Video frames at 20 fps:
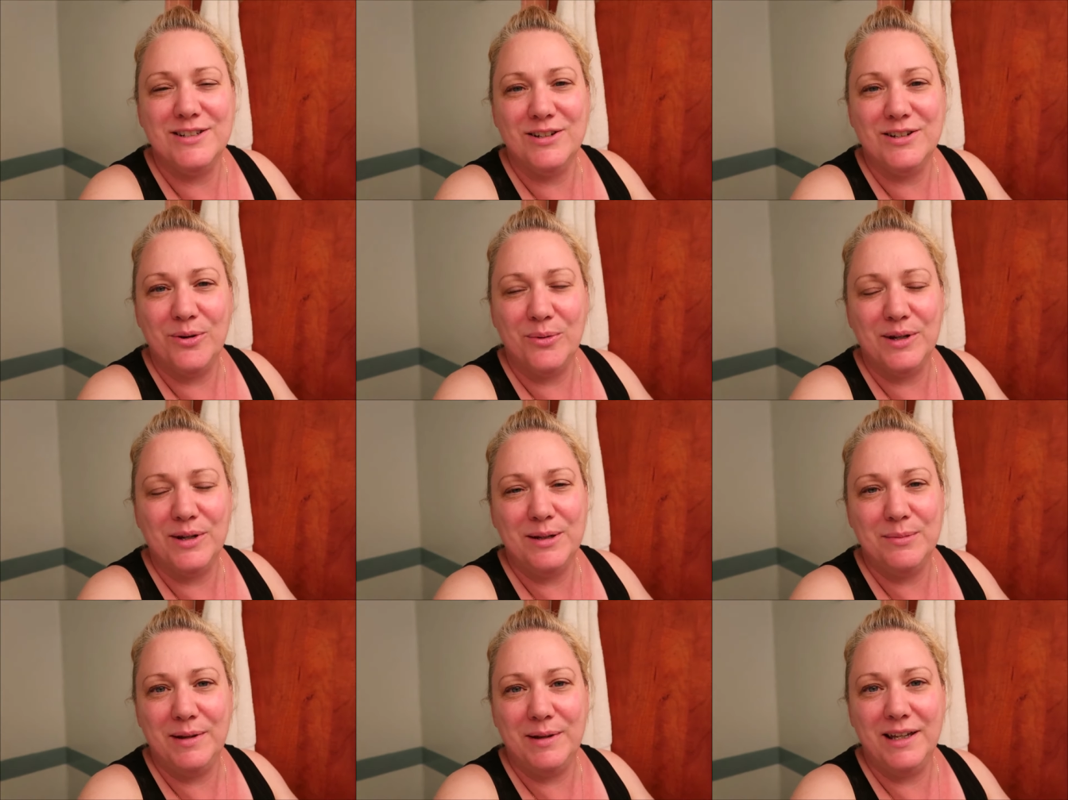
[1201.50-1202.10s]
do you know
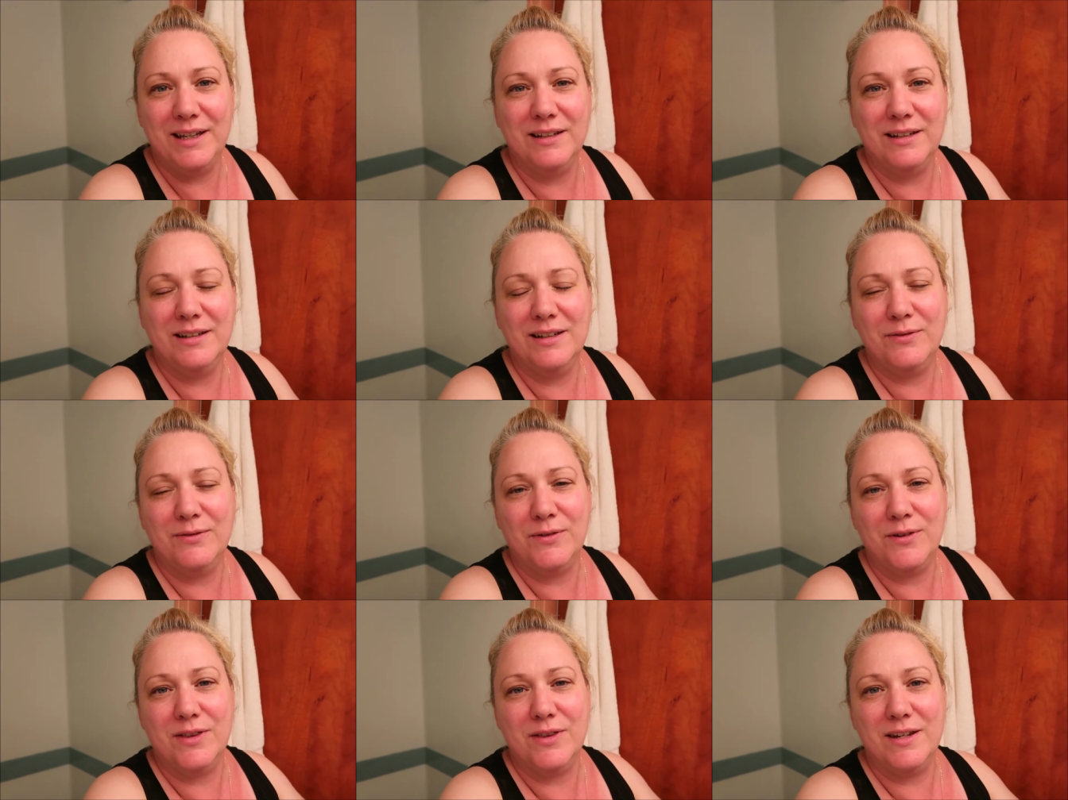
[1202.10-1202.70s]
what I mean
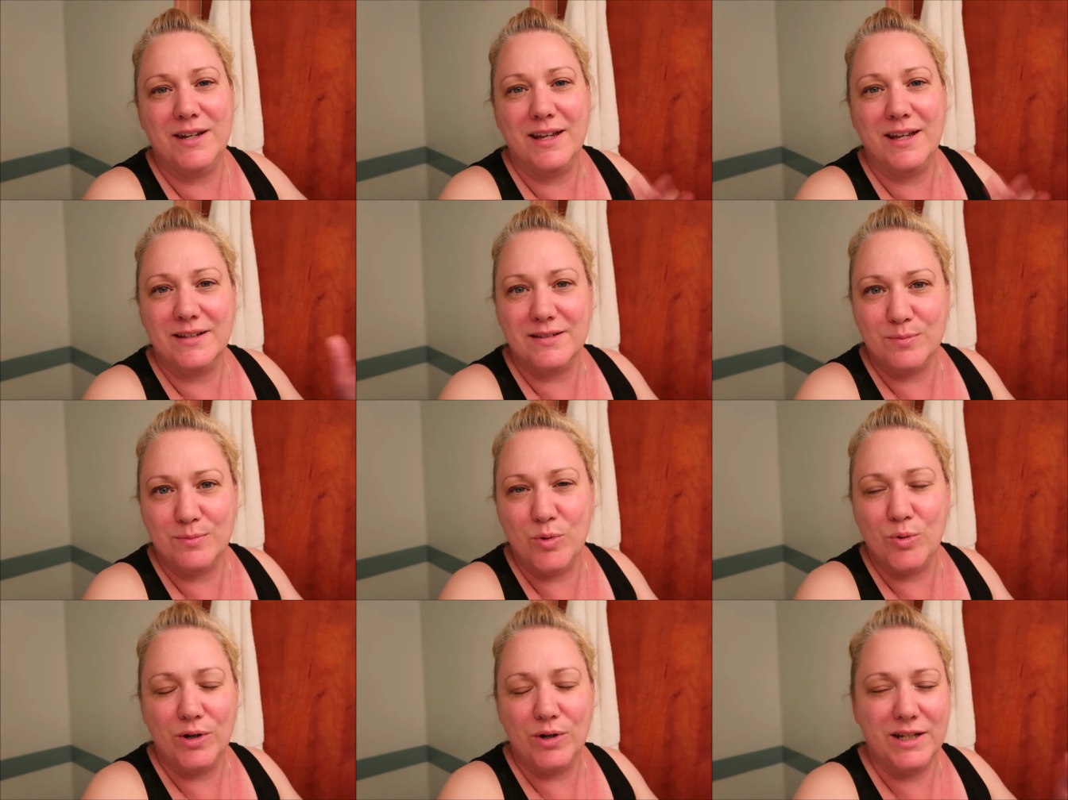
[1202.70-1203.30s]
for the
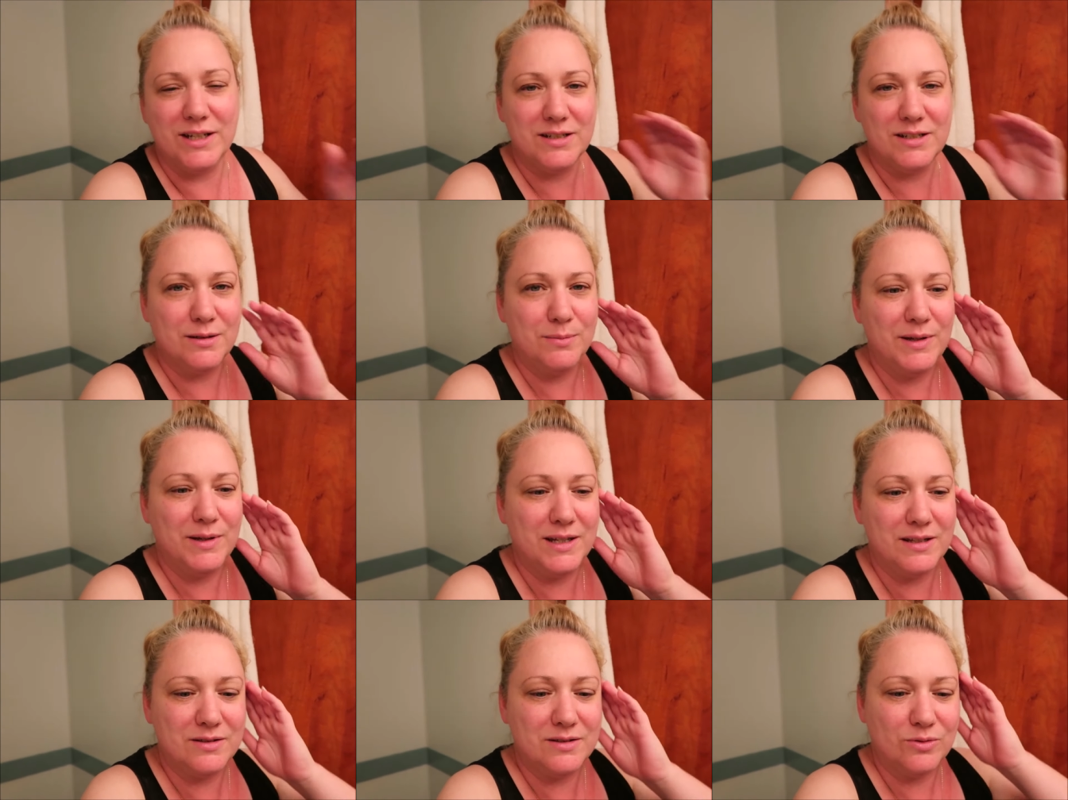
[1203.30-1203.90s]
next morning to
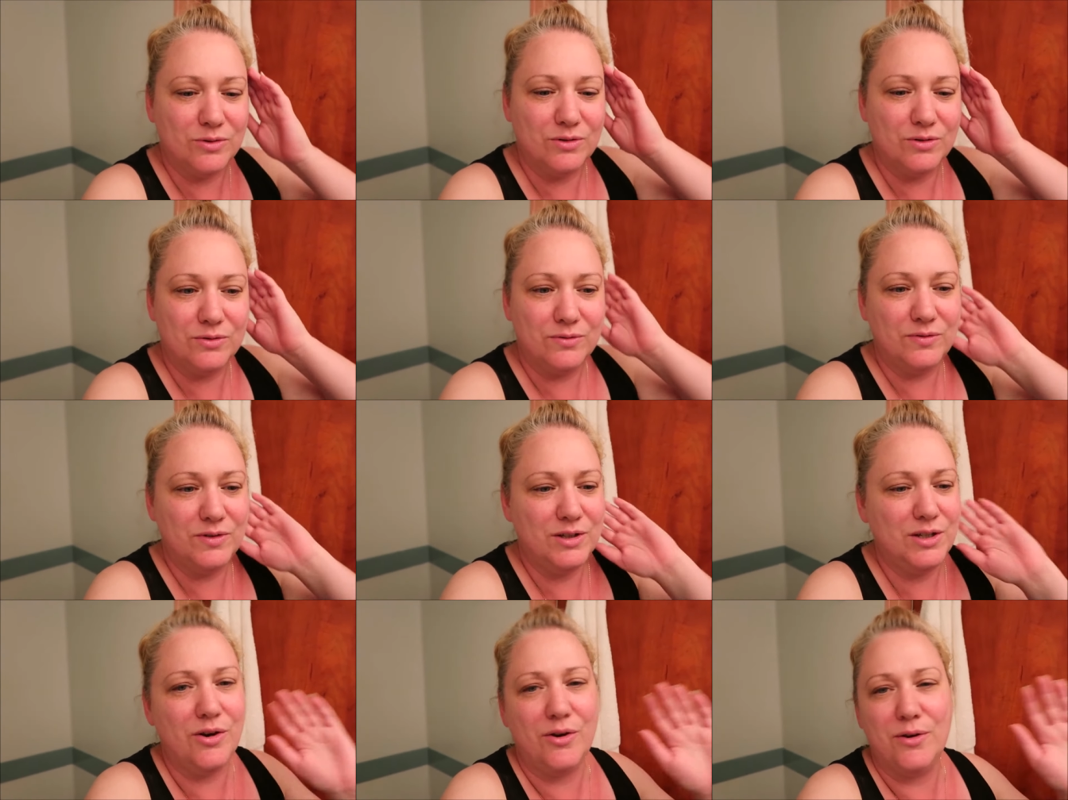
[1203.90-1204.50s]
be sort of
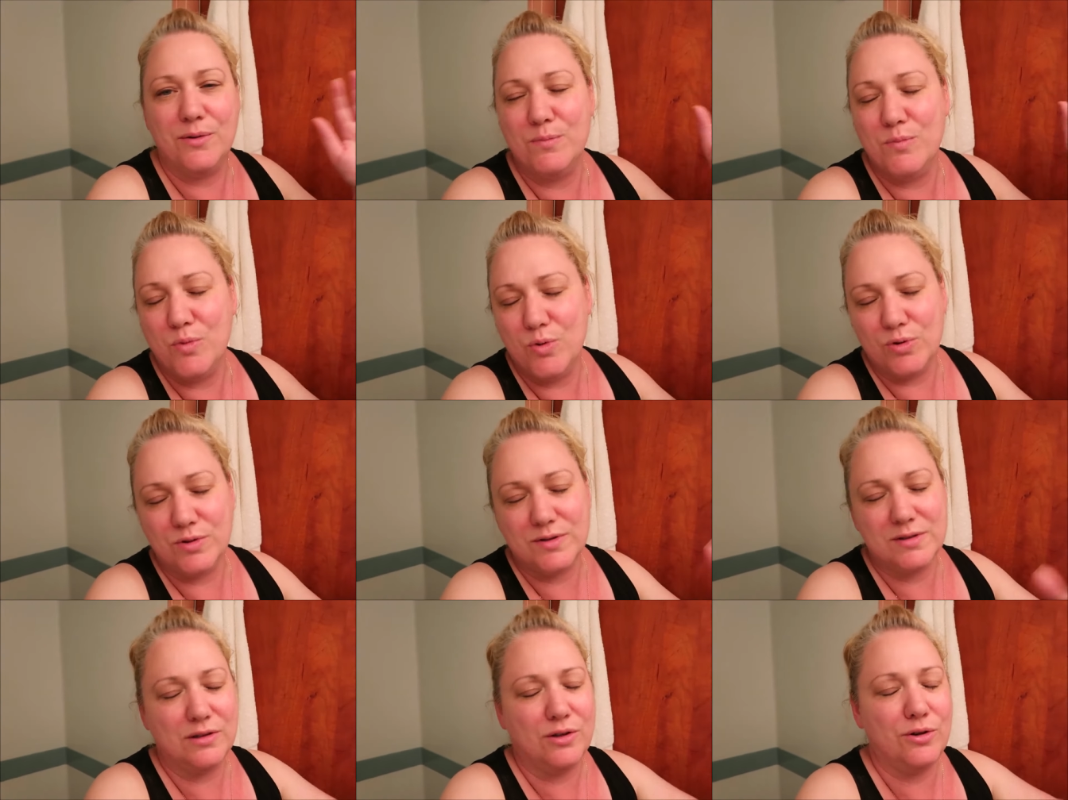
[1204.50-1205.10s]
you know
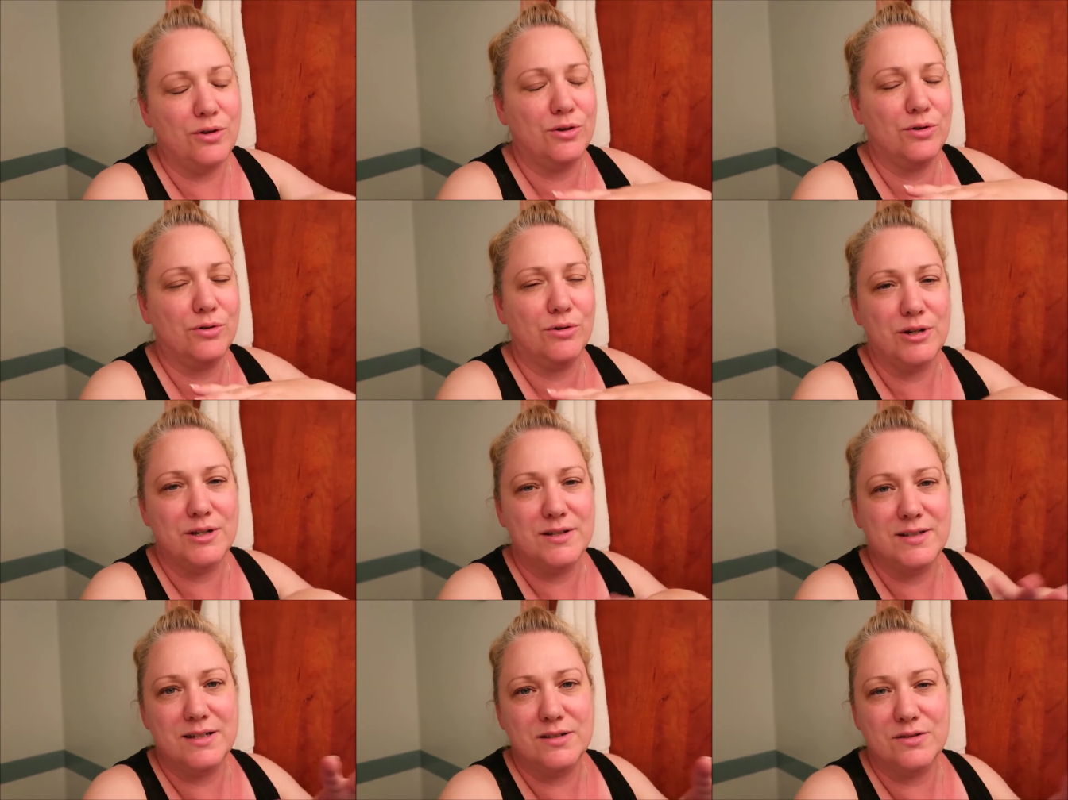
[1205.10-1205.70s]
more slow
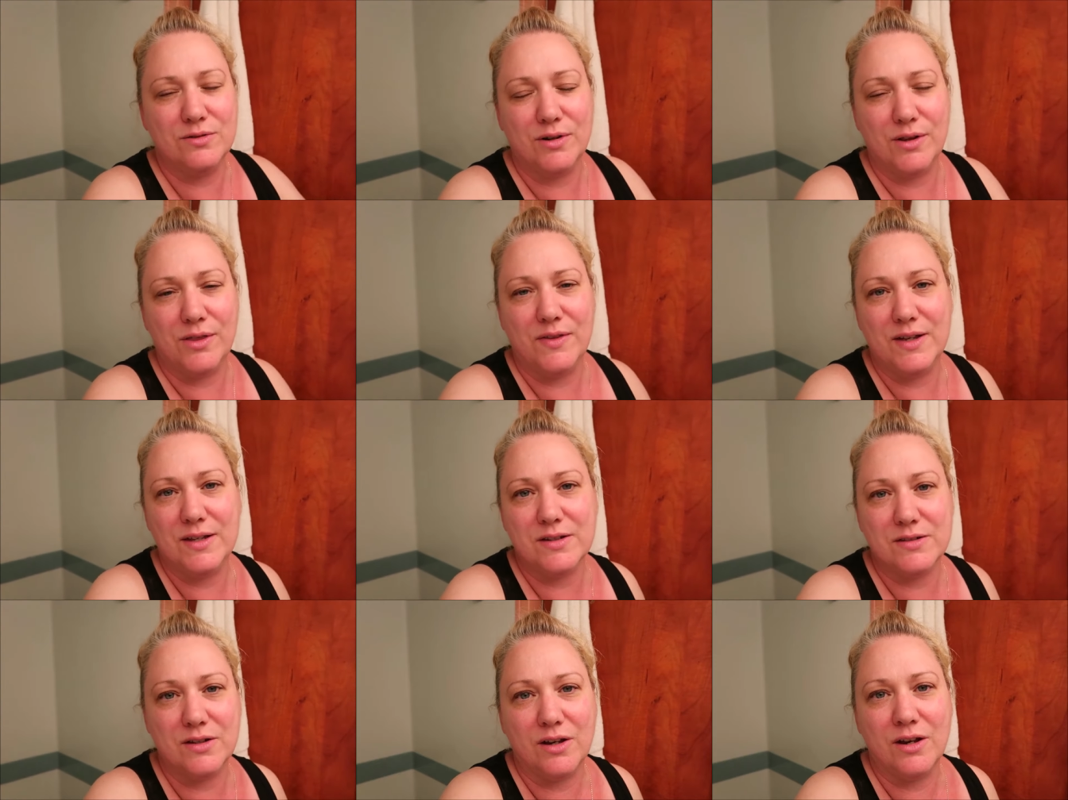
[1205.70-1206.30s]
cruisy sort of
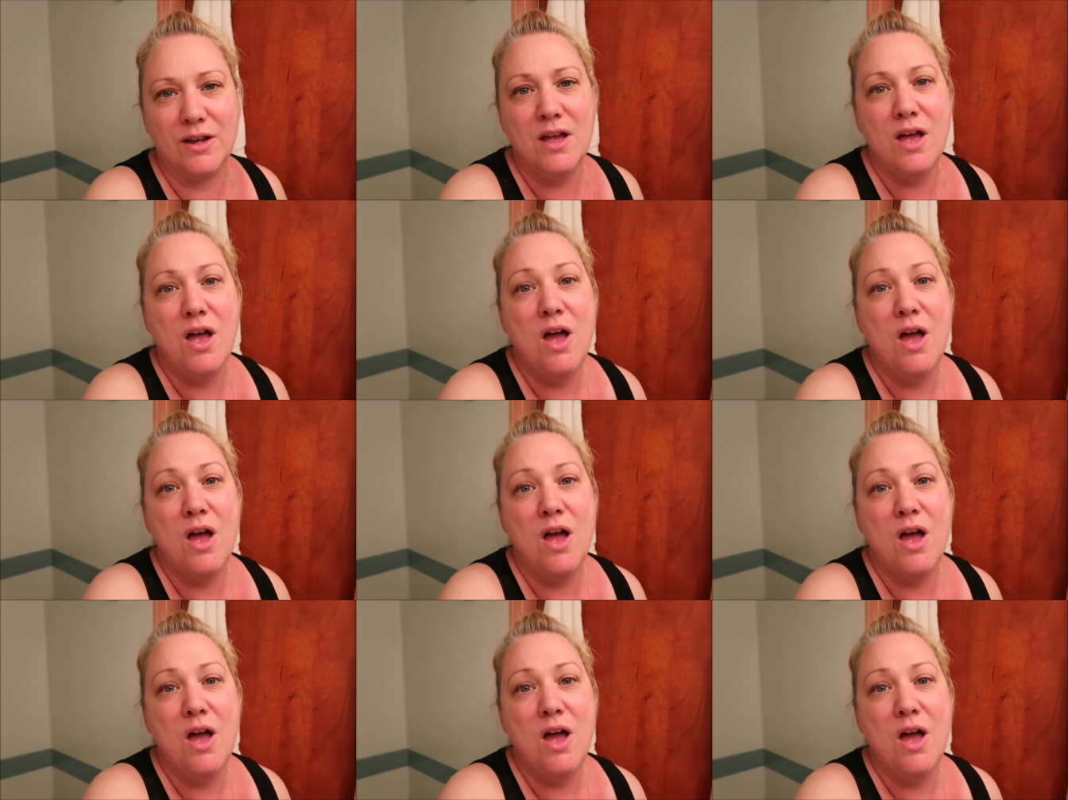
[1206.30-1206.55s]
thing so